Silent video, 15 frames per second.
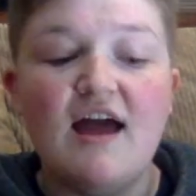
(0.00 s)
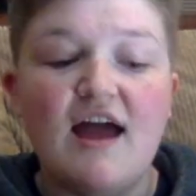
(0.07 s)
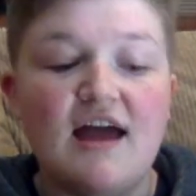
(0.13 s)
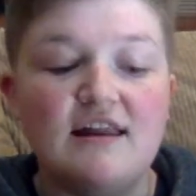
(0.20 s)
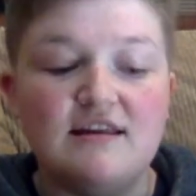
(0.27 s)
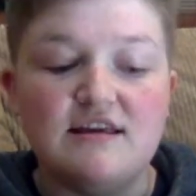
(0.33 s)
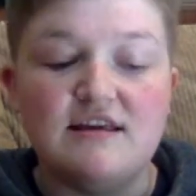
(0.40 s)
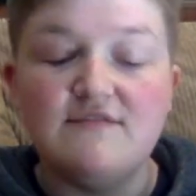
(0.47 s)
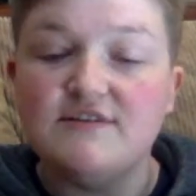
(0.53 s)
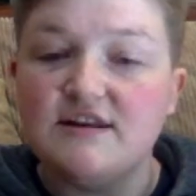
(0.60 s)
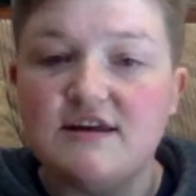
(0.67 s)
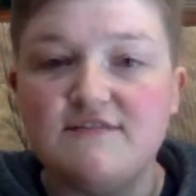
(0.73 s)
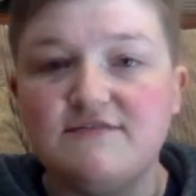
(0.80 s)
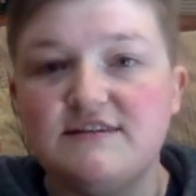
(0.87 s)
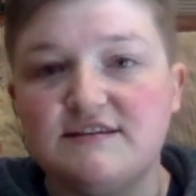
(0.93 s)
And even
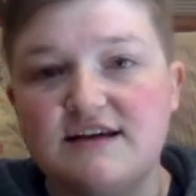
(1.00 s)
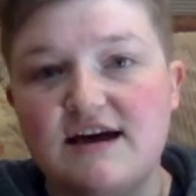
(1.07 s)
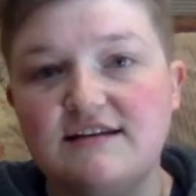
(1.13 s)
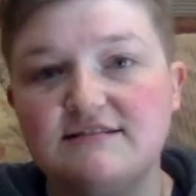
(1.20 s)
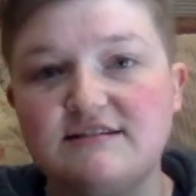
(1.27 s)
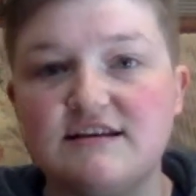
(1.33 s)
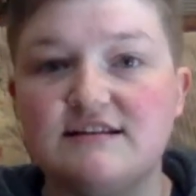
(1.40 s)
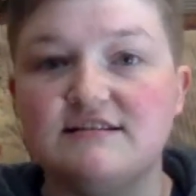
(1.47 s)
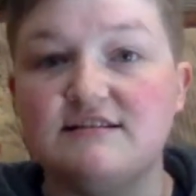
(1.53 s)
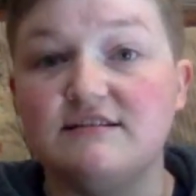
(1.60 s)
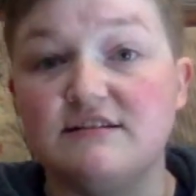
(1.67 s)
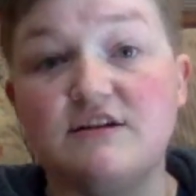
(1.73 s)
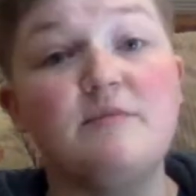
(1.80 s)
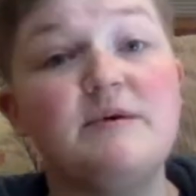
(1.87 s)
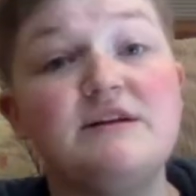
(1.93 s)
if the desk is a
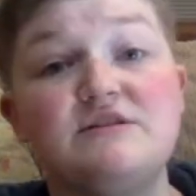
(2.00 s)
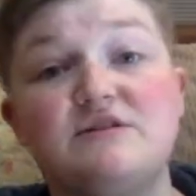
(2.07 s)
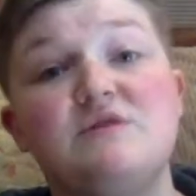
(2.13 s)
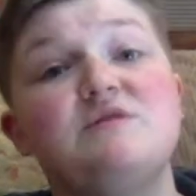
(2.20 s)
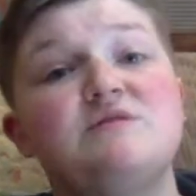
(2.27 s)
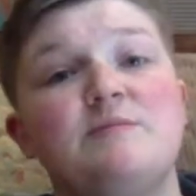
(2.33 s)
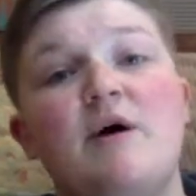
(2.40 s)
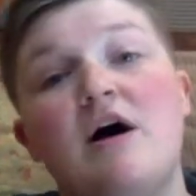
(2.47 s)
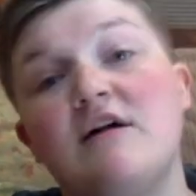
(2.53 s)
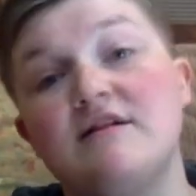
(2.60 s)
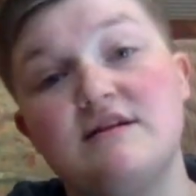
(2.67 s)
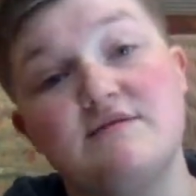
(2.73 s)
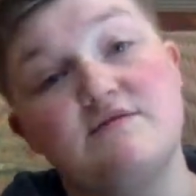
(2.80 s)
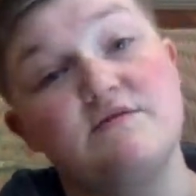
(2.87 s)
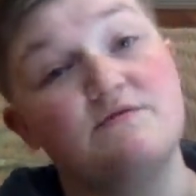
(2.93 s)
little bit too small,
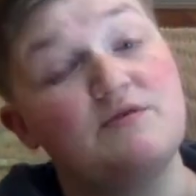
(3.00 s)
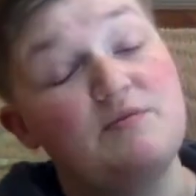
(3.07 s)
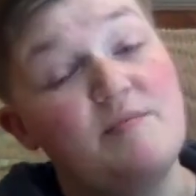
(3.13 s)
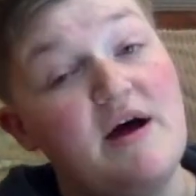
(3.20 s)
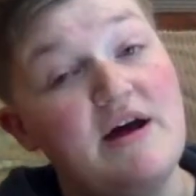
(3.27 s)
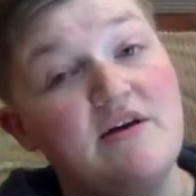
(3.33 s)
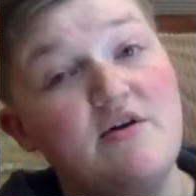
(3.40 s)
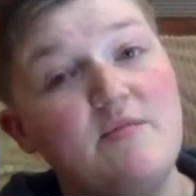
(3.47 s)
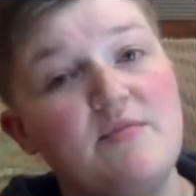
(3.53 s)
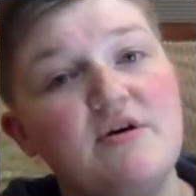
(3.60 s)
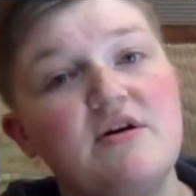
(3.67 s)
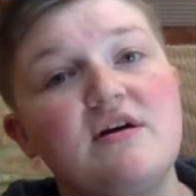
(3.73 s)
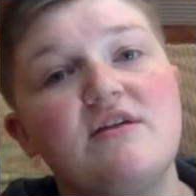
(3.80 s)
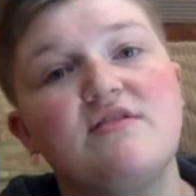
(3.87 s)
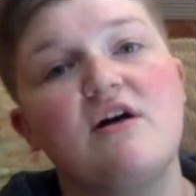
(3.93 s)
even for my
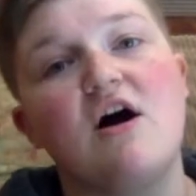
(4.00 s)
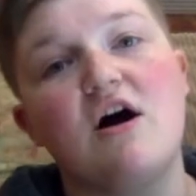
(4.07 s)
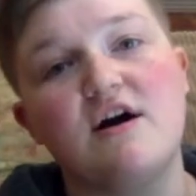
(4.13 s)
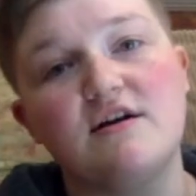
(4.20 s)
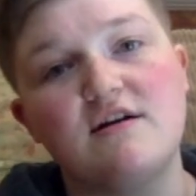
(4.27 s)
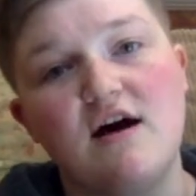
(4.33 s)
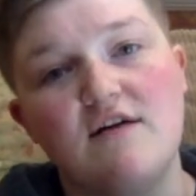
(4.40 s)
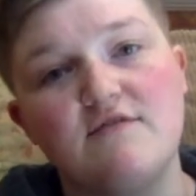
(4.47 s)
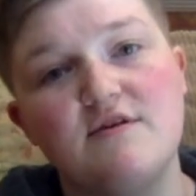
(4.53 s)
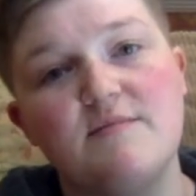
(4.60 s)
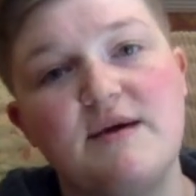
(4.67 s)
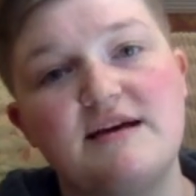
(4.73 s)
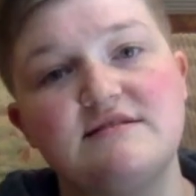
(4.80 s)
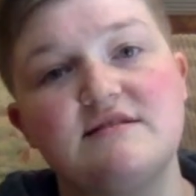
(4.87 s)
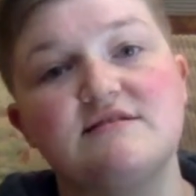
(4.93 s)
notebook, the hardcover
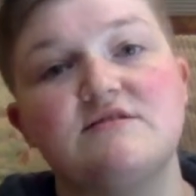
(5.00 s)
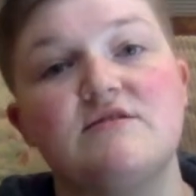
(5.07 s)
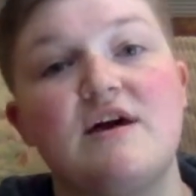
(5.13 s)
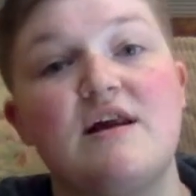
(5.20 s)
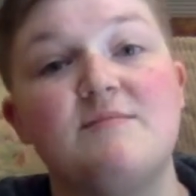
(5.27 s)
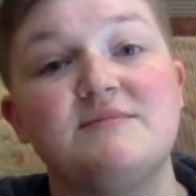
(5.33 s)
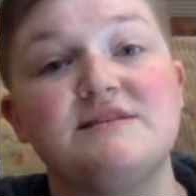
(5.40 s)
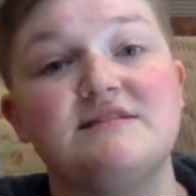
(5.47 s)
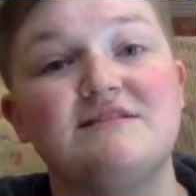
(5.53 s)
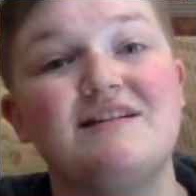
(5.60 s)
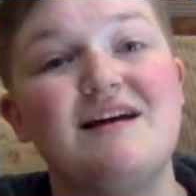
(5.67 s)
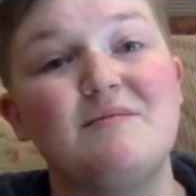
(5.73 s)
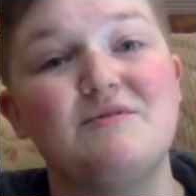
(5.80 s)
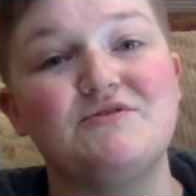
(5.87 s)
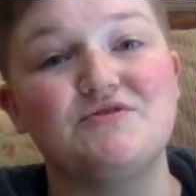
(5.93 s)
makes it so that I'm still
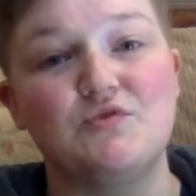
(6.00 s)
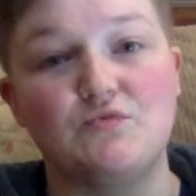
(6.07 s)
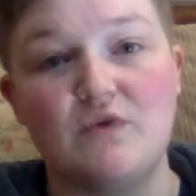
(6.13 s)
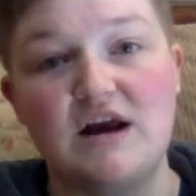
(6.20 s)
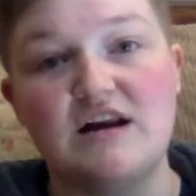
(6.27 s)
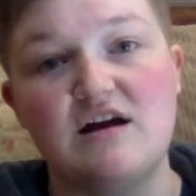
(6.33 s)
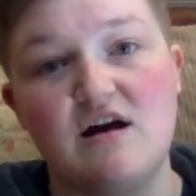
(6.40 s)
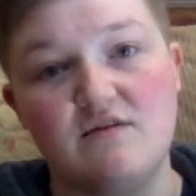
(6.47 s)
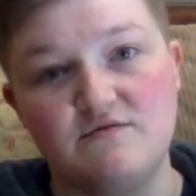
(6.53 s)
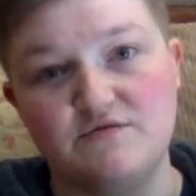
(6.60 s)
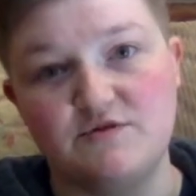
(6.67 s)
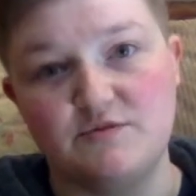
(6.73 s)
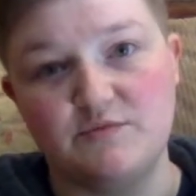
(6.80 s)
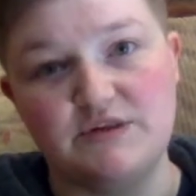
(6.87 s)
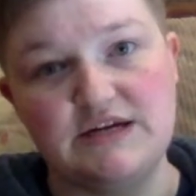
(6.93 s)
able to write
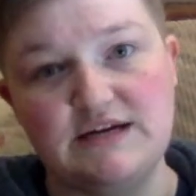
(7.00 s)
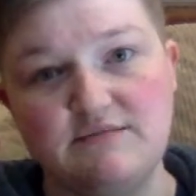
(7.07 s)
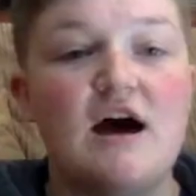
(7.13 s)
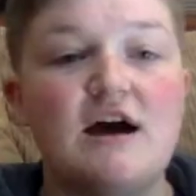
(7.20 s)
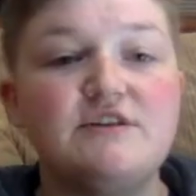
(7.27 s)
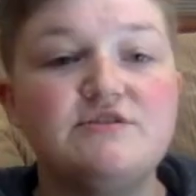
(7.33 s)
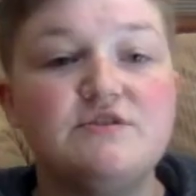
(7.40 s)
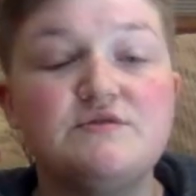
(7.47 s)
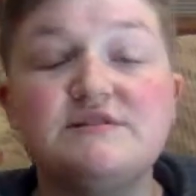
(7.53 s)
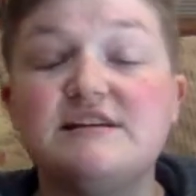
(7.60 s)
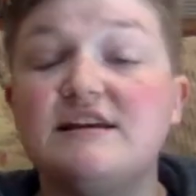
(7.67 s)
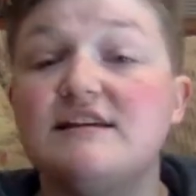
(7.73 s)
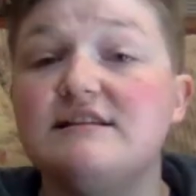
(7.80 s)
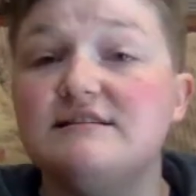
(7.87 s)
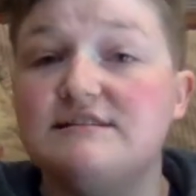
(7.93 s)
comfortably. I chose to
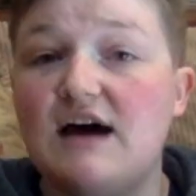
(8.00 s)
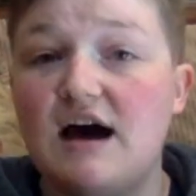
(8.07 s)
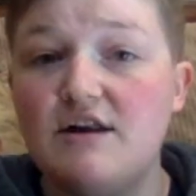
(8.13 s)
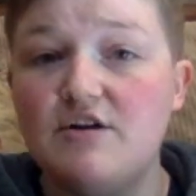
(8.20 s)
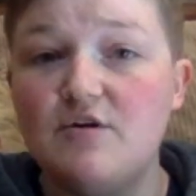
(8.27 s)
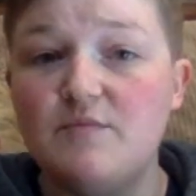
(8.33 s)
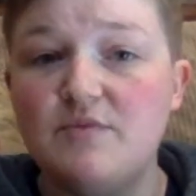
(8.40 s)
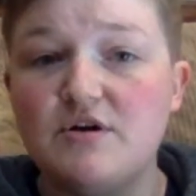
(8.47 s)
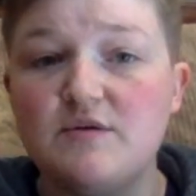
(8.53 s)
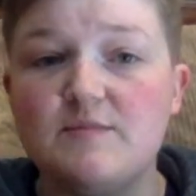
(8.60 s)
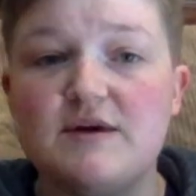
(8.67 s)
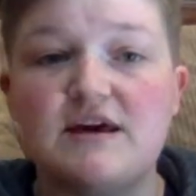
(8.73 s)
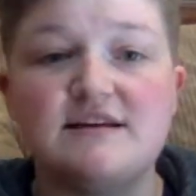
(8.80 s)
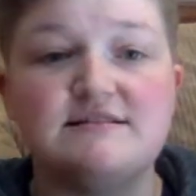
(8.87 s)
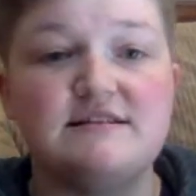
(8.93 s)
get a dot notebook
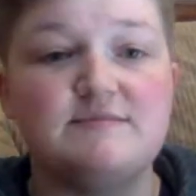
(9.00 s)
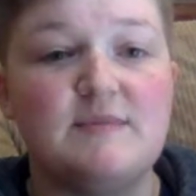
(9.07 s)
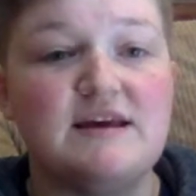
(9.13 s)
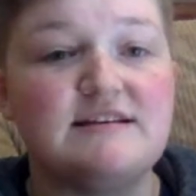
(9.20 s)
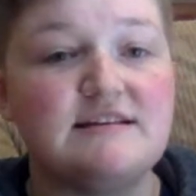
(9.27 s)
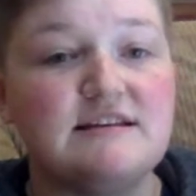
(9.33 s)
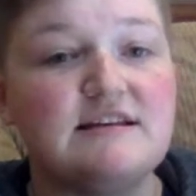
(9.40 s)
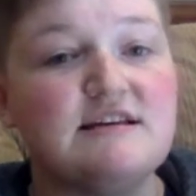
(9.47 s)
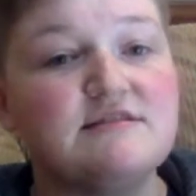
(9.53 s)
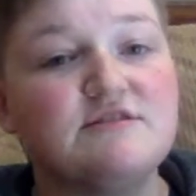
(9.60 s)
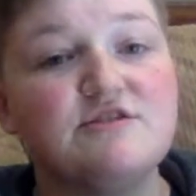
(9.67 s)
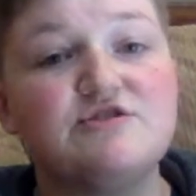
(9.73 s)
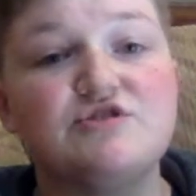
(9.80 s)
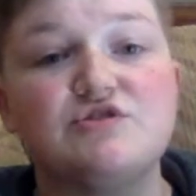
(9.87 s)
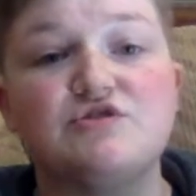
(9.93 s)
because it makes it
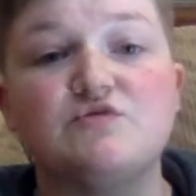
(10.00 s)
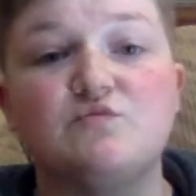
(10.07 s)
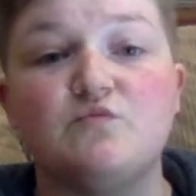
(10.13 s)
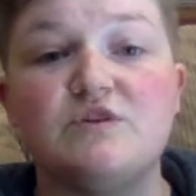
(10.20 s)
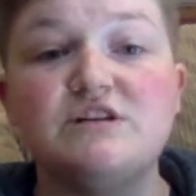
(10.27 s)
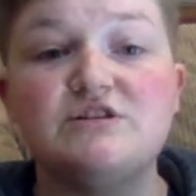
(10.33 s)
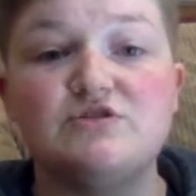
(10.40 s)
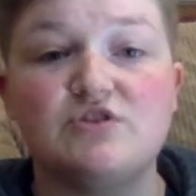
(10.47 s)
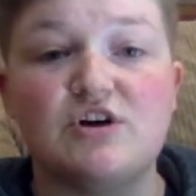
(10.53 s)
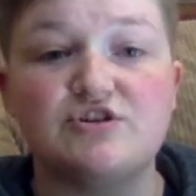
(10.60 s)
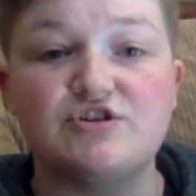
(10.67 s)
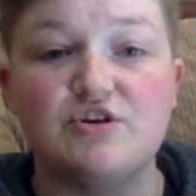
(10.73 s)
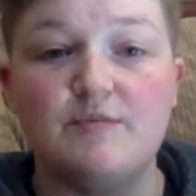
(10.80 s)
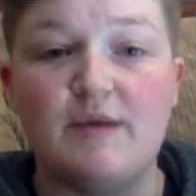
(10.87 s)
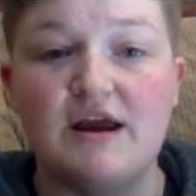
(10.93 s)
easier to
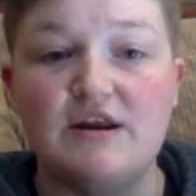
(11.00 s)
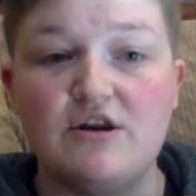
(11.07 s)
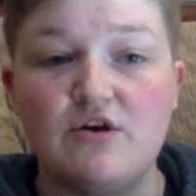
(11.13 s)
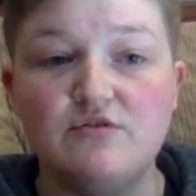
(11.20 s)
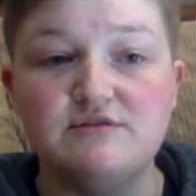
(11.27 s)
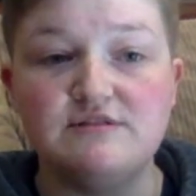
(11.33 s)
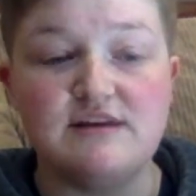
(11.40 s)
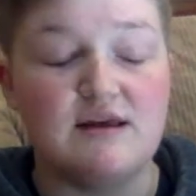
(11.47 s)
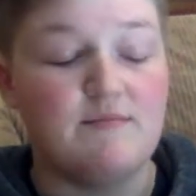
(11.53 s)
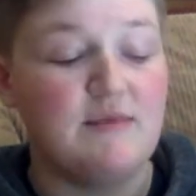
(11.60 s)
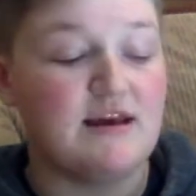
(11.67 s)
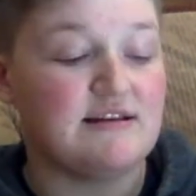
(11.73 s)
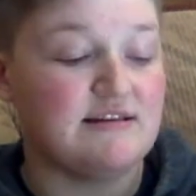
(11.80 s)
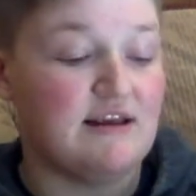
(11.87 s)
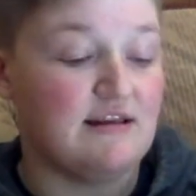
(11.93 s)
restructure my notes and
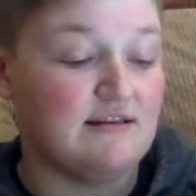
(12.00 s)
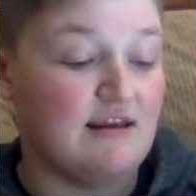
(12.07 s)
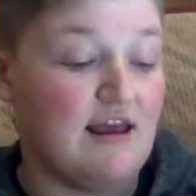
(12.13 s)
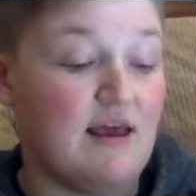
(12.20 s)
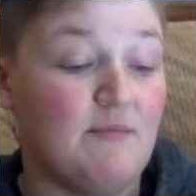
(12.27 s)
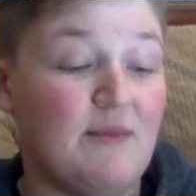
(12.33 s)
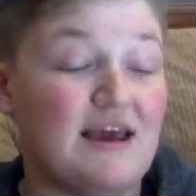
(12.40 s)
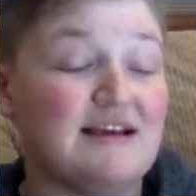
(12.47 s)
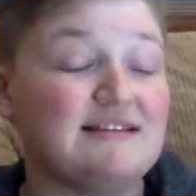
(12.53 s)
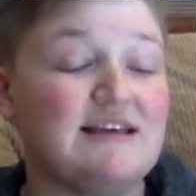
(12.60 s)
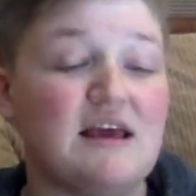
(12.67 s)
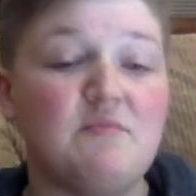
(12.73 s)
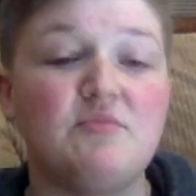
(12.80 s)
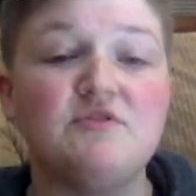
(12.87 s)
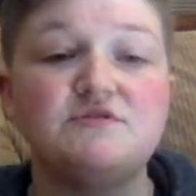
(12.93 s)
make
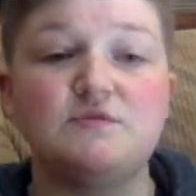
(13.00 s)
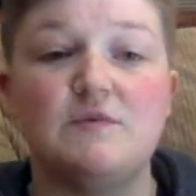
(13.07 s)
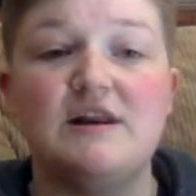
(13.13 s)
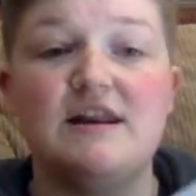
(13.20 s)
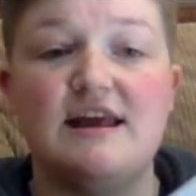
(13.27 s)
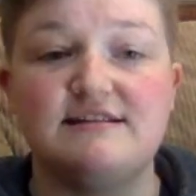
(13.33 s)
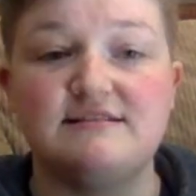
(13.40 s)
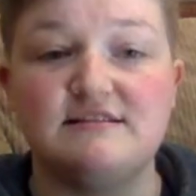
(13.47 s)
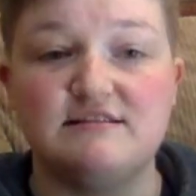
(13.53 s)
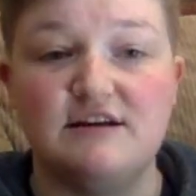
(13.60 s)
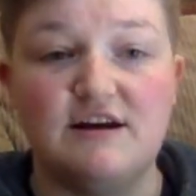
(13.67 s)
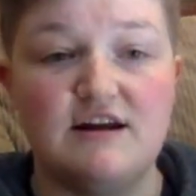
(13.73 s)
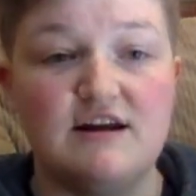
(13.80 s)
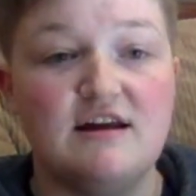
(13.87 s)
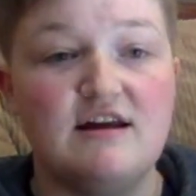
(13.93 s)
tables when necessary.